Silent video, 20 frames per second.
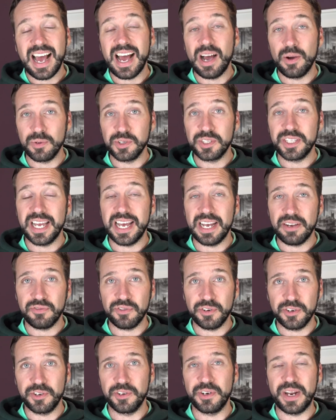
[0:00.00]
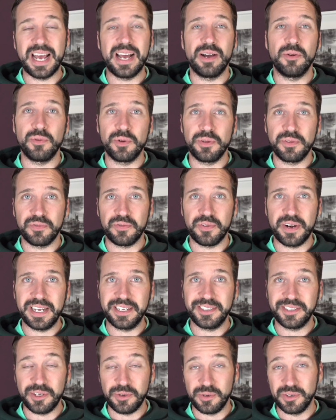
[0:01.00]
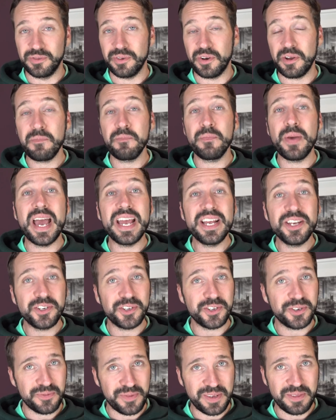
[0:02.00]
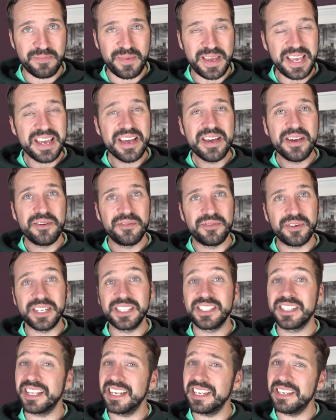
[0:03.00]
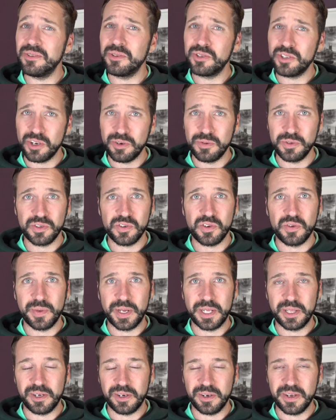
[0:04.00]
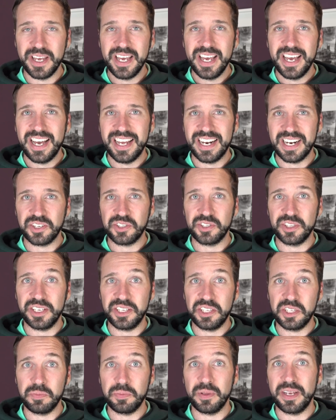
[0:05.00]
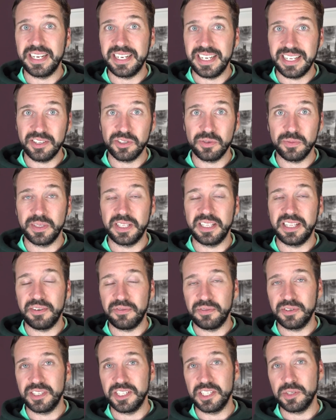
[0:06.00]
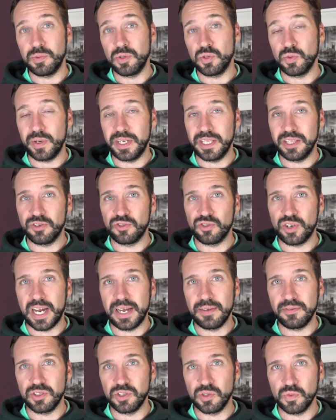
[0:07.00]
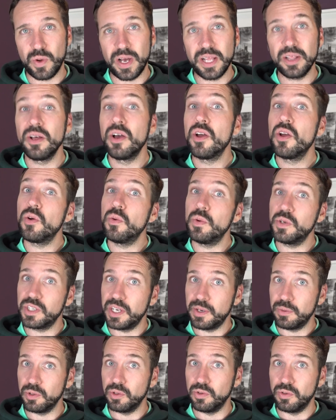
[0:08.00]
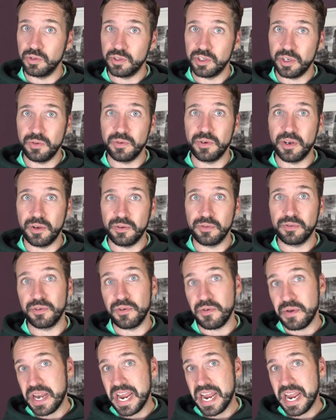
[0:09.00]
I was there for a good hour with Fraser, who was very patient with me. Fraser, thank you so much for coming along and actually explaining some of the differences between the drivers as well, which I will also go through